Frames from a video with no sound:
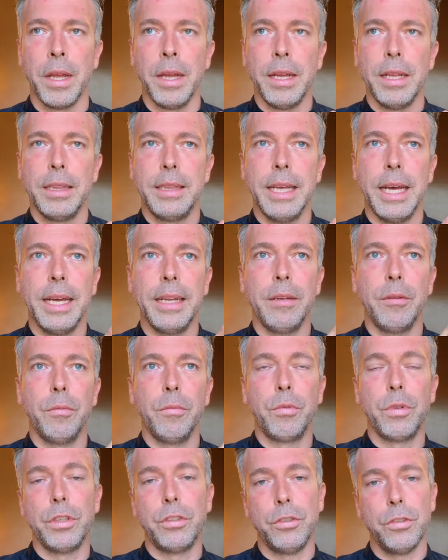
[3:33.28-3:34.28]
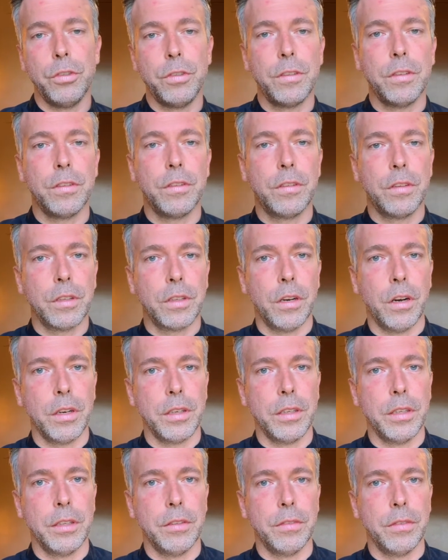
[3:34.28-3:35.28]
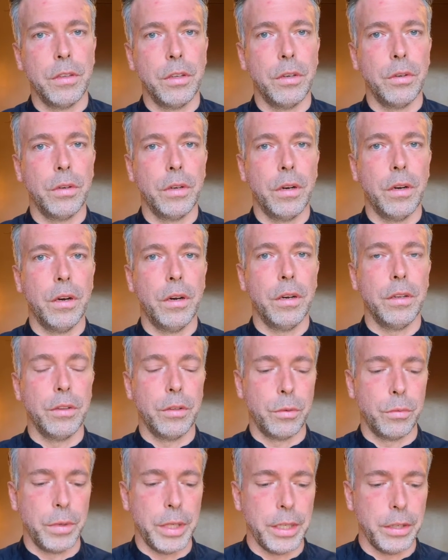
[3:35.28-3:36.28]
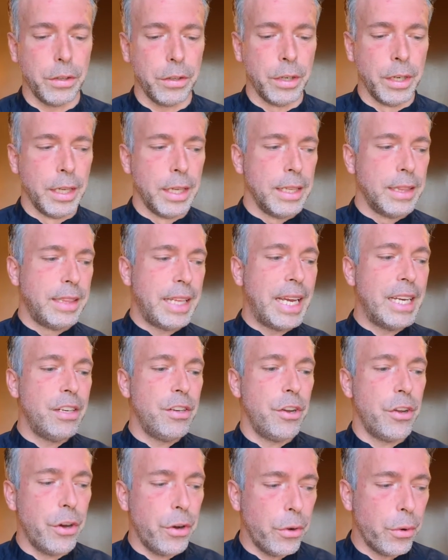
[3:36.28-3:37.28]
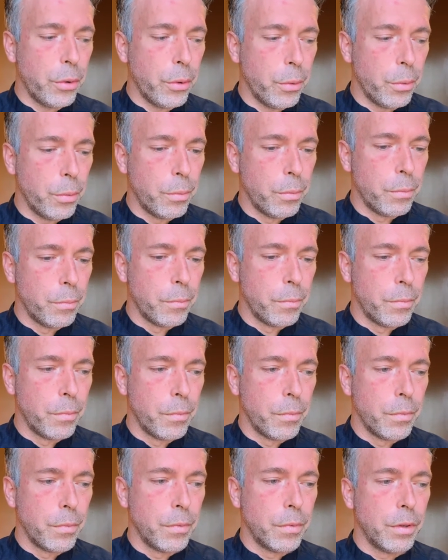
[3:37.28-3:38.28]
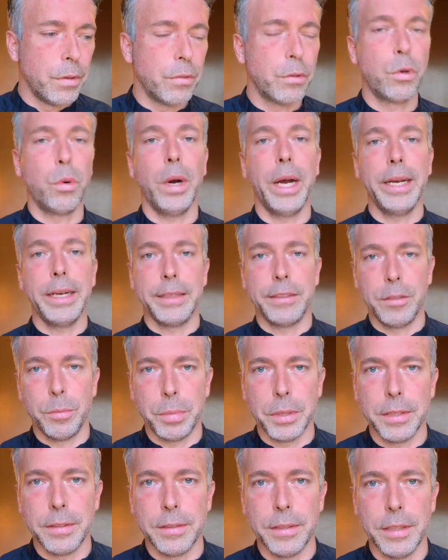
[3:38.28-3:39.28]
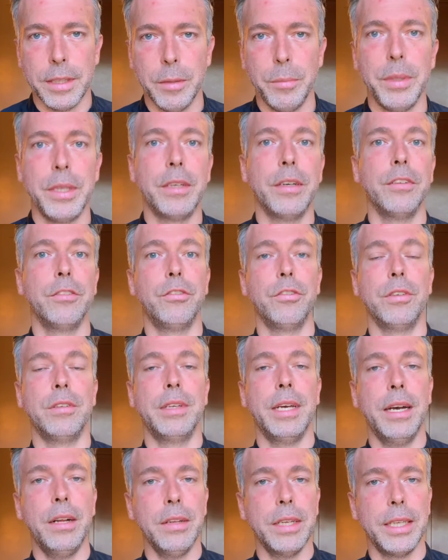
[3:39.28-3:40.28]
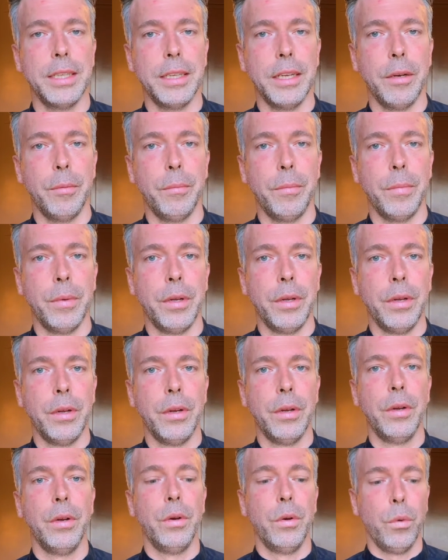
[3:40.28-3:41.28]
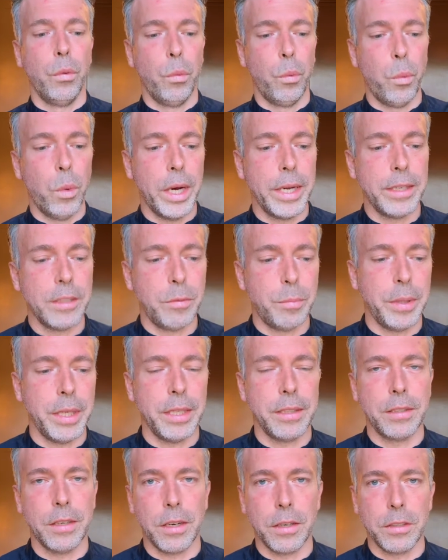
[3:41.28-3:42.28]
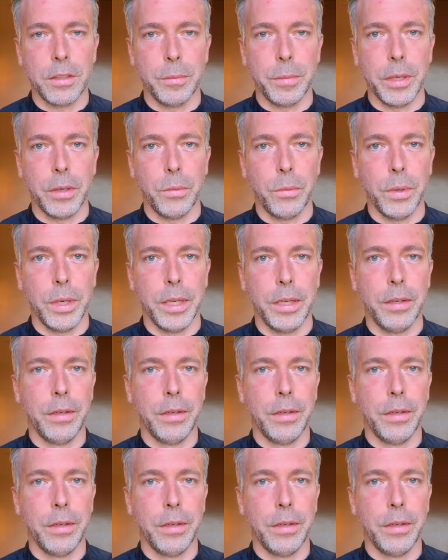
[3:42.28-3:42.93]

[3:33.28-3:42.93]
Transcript: that reduces the cognitive load on the reader. They know quite explicitly, because you're telling them what is being talked about when.